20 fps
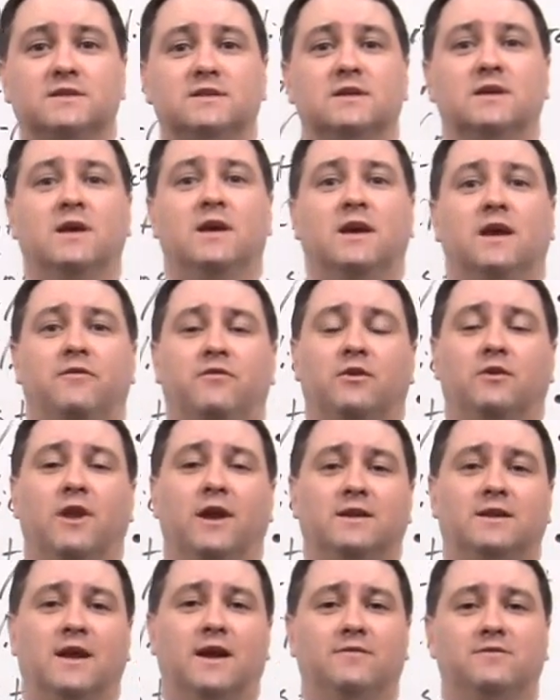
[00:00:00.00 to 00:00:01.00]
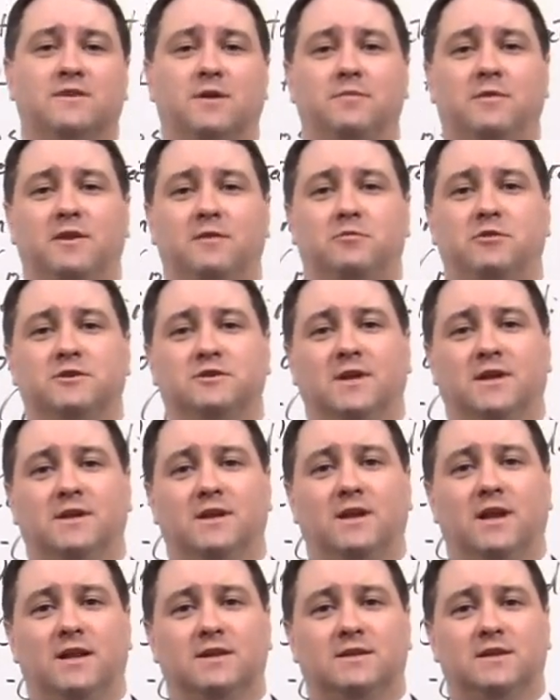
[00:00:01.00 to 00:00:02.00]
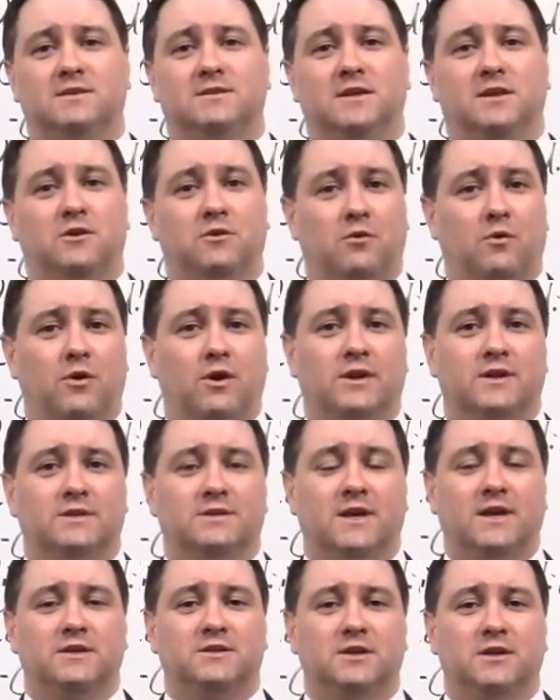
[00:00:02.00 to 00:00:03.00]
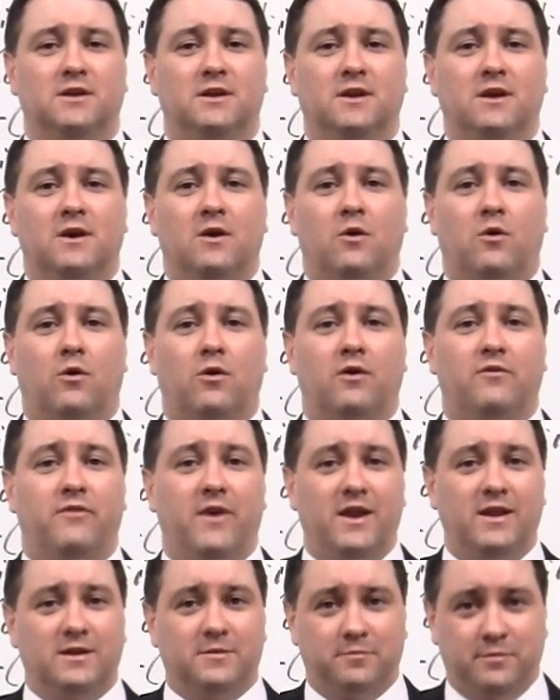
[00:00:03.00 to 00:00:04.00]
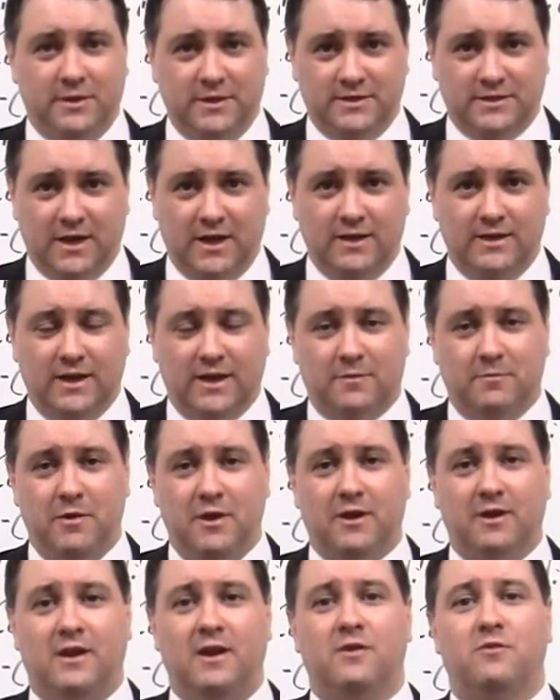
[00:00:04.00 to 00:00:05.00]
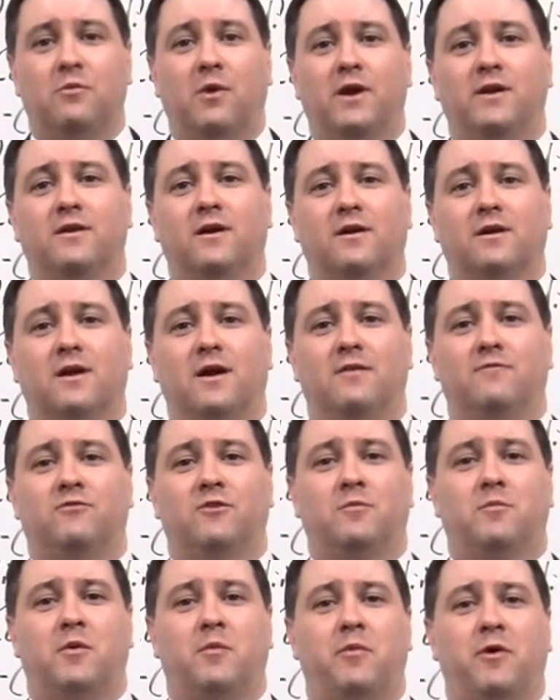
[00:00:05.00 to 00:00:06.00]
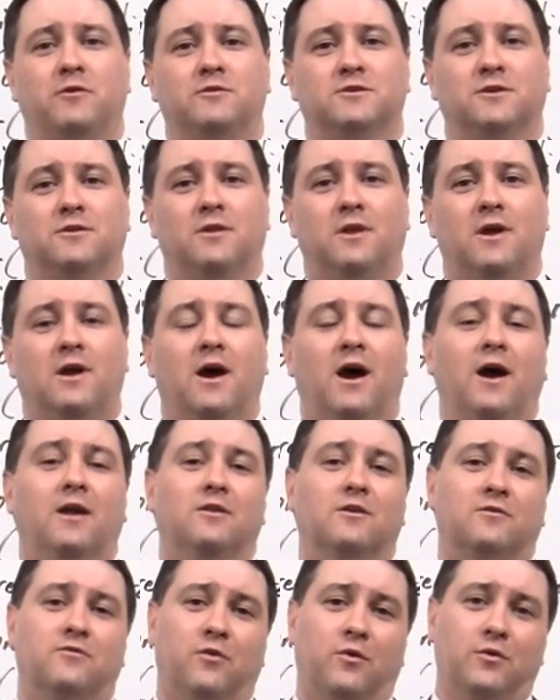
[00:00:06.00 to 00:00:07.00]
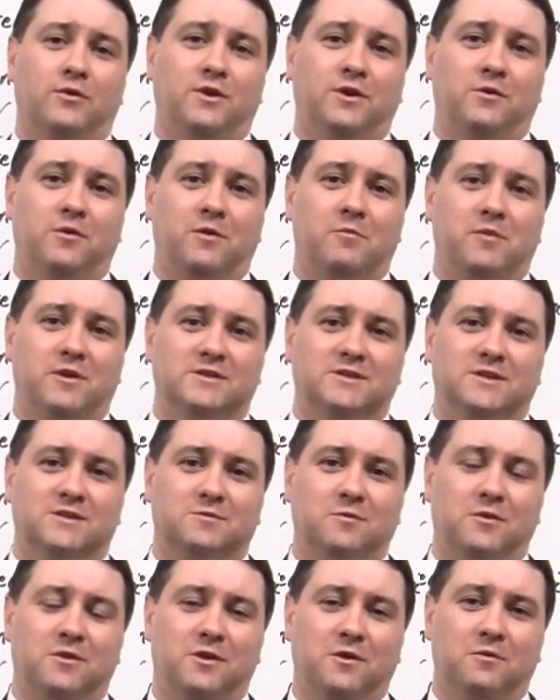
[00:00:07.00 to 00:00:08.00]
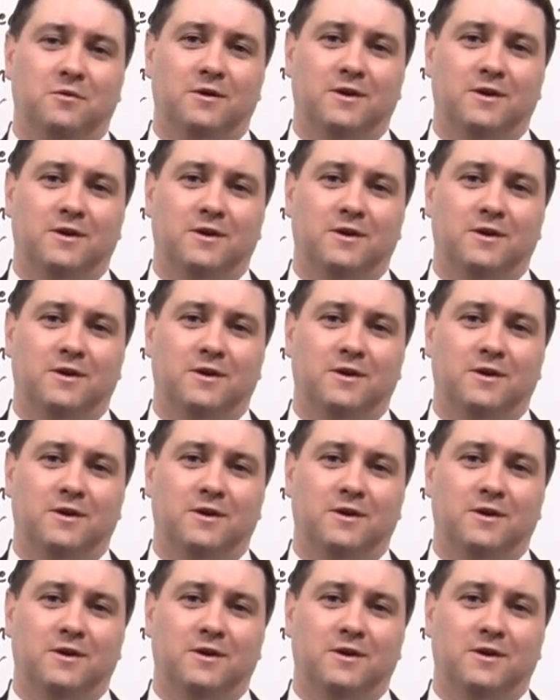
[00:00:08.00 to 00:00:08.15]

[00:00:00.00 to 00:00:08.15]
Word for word: this. If you'd like to have something presented like this at your organization or event, please contact me at keithwhite.com for a proposal. I look forward to doing business with